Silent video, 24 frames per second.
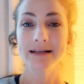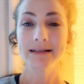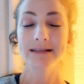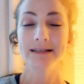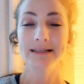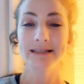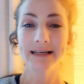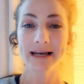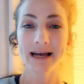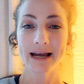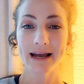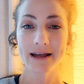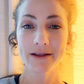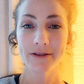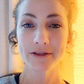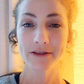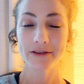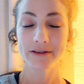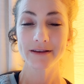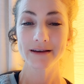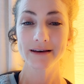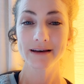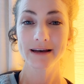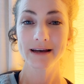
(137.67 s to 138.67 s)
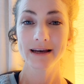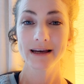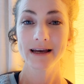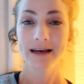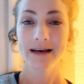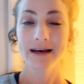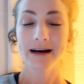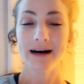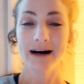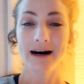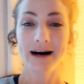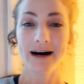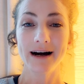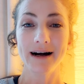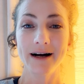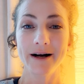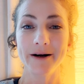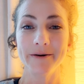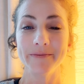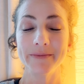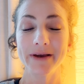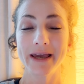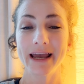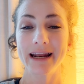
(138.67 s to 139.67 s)
death,
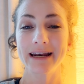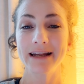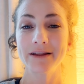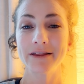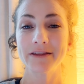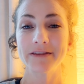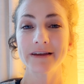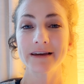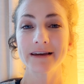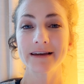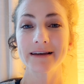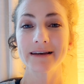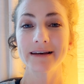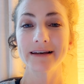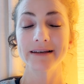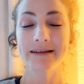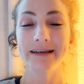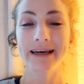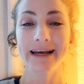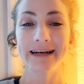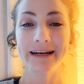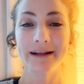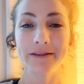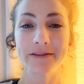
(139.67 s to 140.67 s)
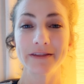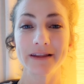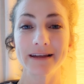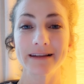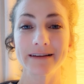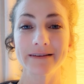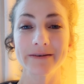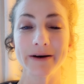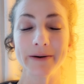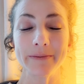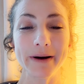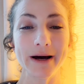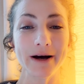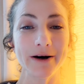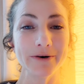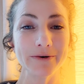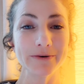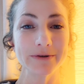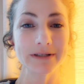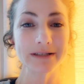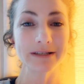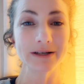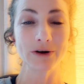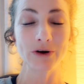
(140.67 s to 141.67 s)
anything
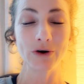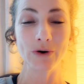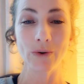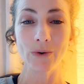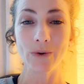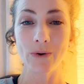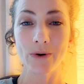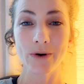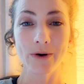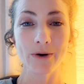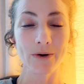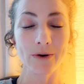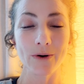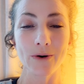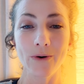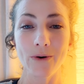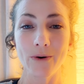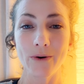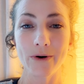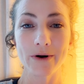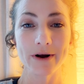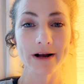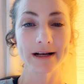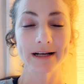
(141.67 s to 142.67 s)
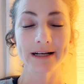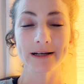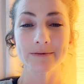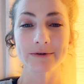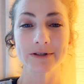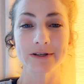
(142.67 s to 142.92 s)
about gore or horror.